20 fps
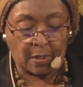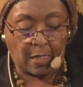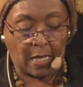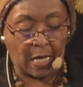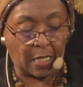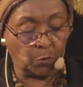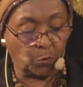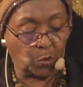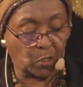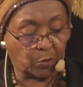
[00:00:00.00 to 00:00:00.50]

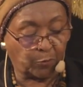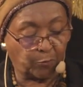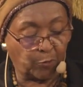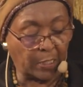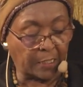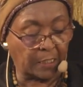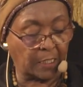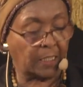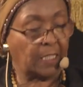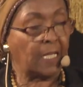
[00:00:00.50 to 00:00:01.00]
and was
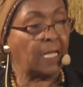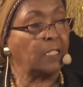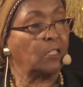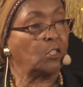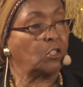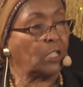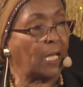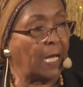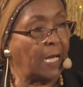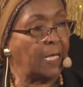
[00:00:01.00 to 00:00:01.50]
funded
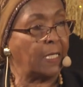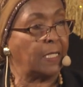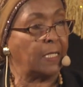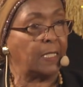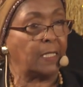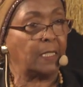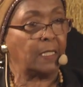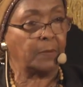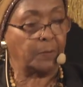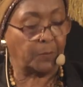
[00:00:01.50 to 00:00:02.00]

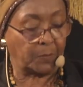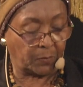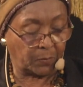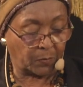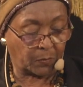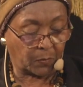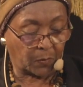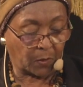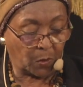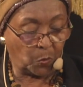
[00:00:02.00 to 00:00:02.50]
entirely
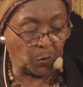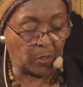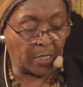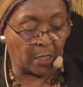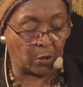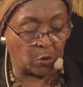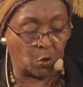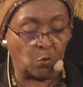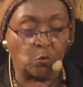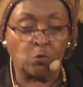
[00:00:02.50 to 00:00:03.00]
with
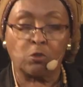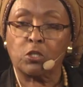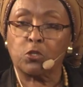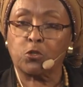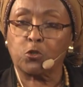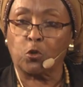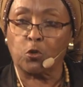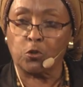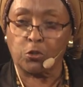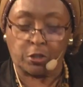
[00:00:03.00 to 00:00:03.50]
our own
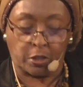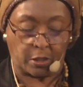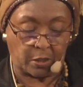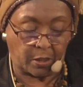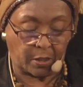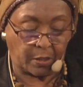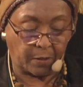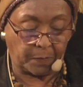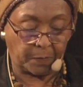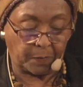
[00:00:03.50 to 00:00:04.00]

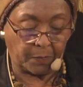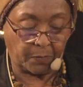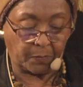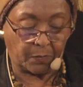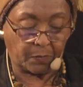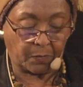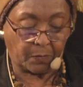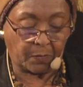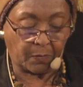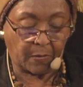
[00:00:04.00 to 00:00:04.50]
resources.
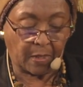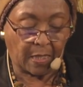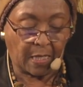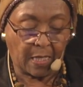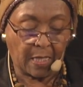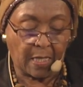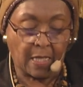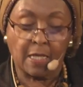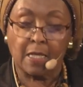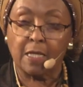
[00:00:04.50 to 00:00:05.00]

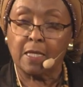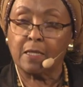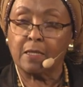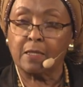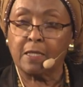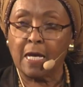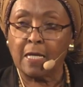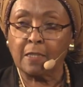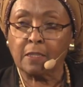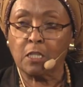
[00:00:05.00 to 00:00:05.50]

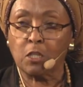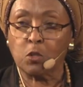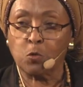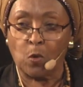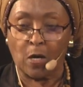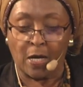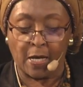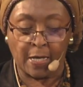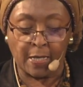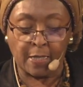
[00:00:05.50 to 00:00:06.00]
That is
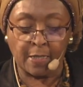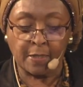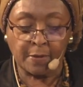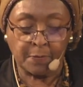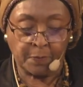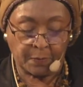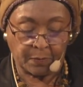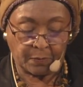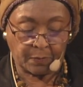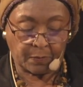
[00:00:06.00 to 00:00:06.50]
why
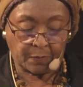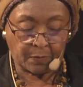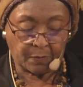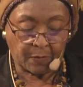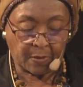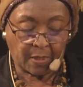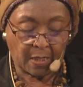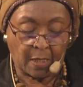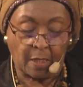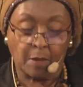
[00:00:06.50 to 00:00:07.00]

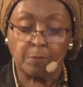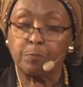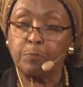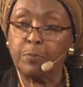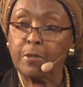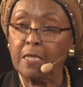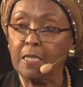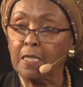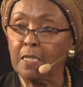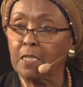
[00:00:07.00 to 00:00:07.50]

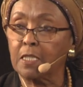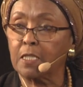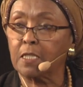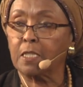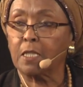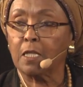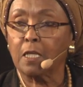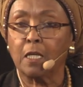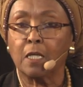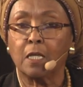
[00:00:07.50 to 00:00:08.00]

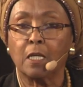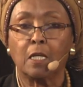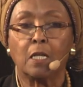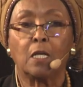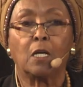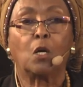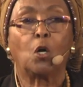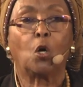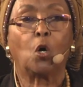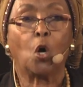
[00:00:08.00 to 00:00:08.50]
peace
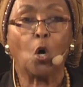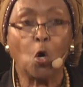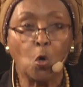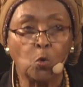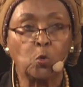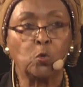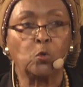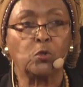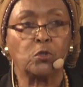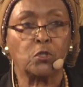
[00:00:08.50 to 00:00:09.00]

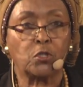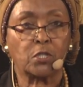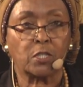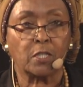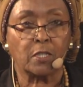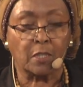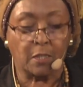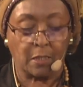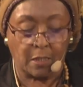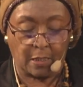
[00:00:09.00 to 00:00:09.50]
holds
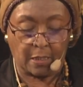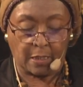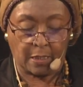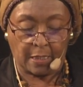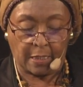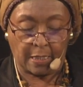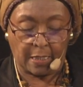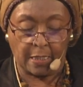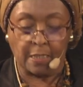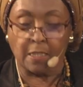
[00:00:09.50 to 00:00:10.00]

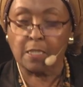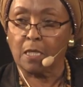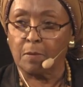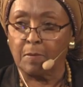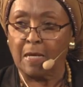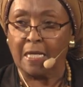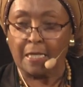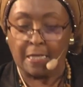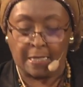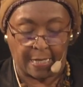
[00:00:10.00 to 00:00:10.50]
in
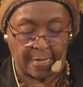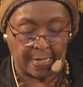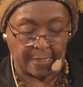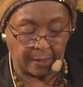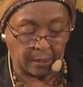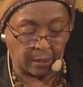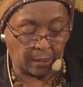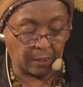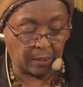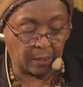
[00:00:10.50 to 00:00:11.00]

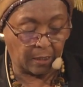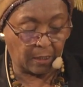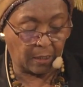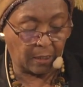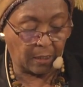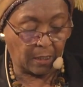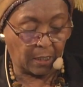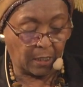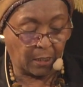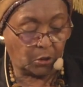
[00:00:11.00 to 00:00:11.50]
Somaliland.
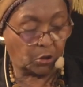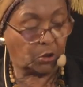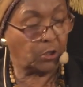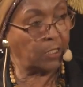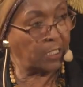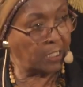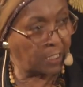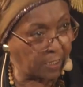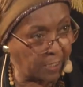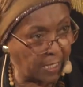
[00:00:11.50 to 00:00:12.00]
To
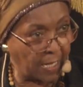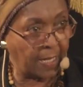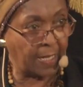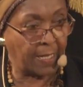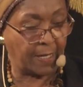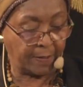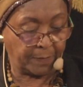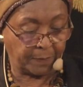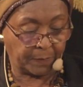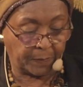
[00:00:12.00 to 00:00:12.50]
this day,